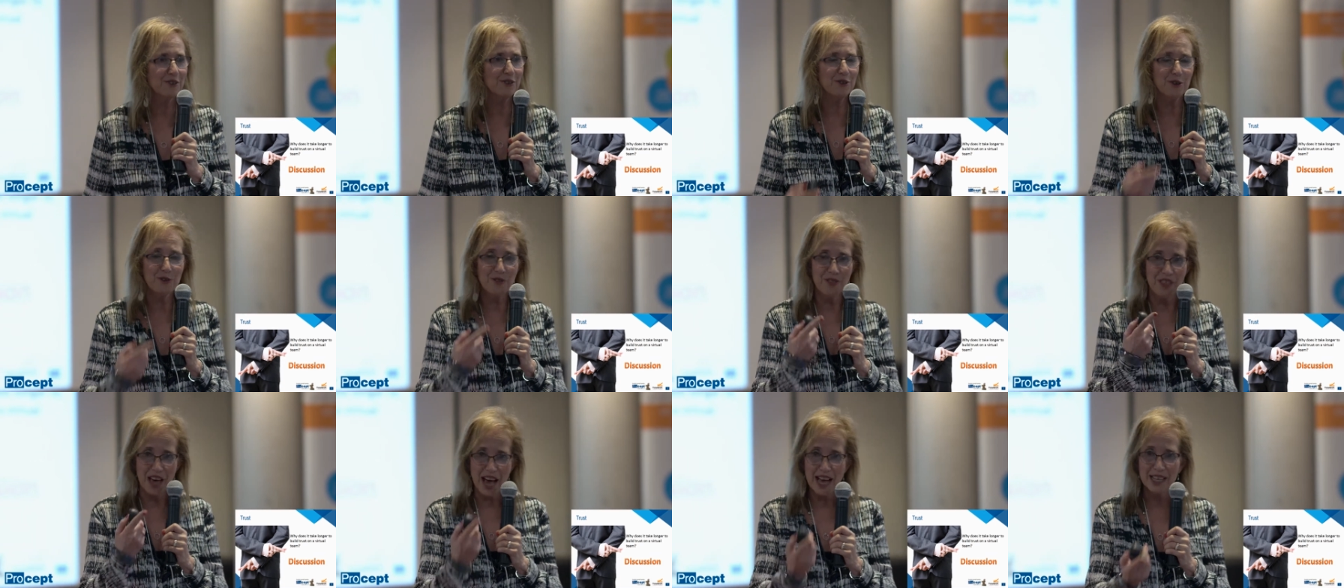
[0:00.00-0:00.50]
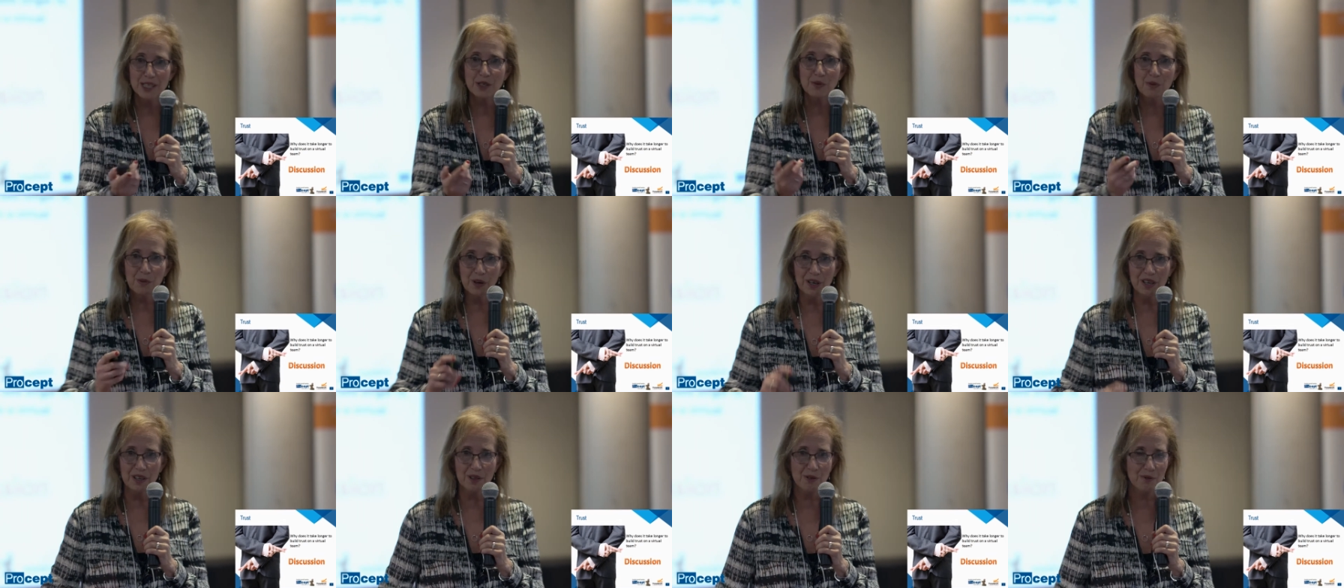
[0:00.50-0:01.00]
so that's
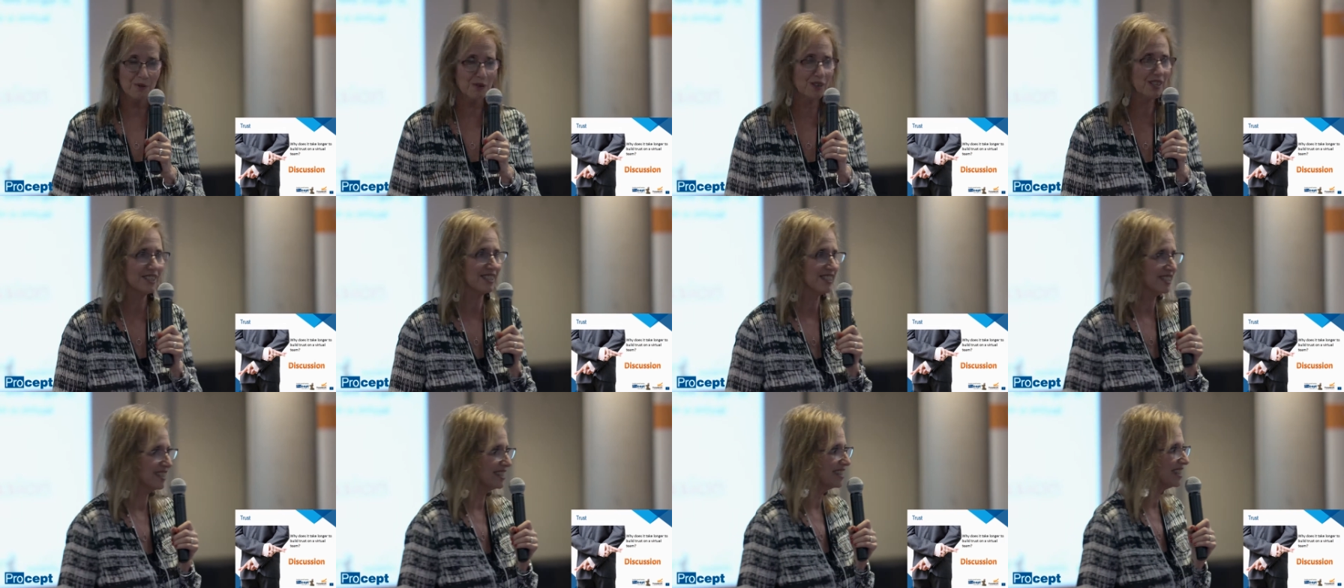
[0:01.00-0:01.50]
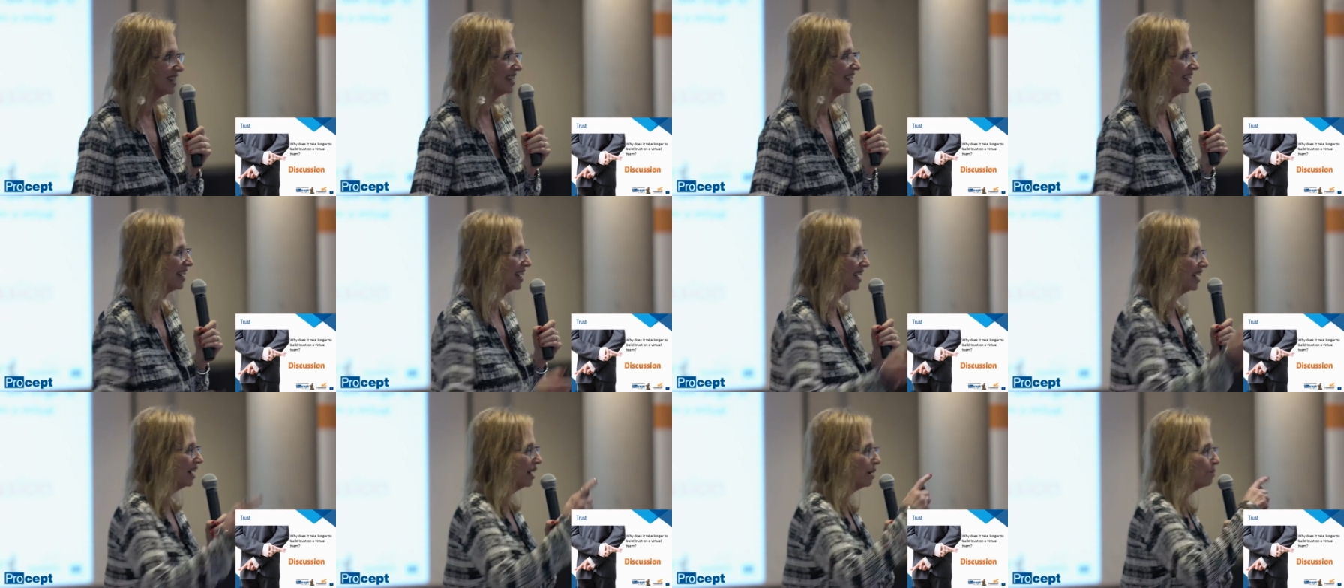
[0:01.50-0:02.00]
one of the reasons.
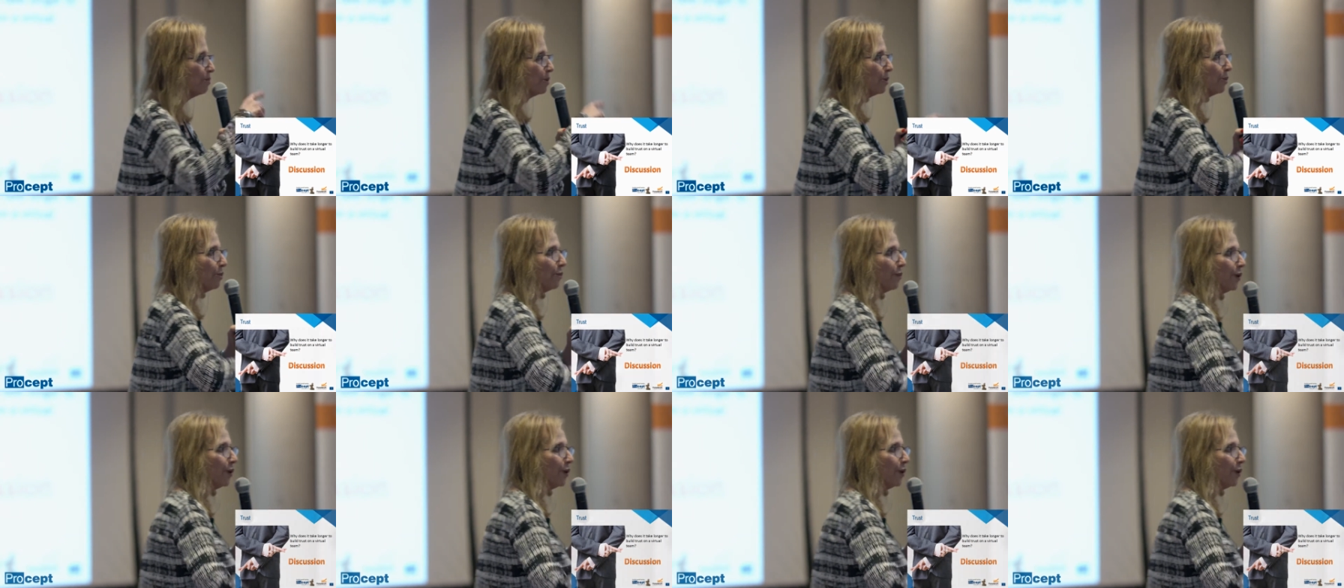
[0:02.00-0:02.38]
How about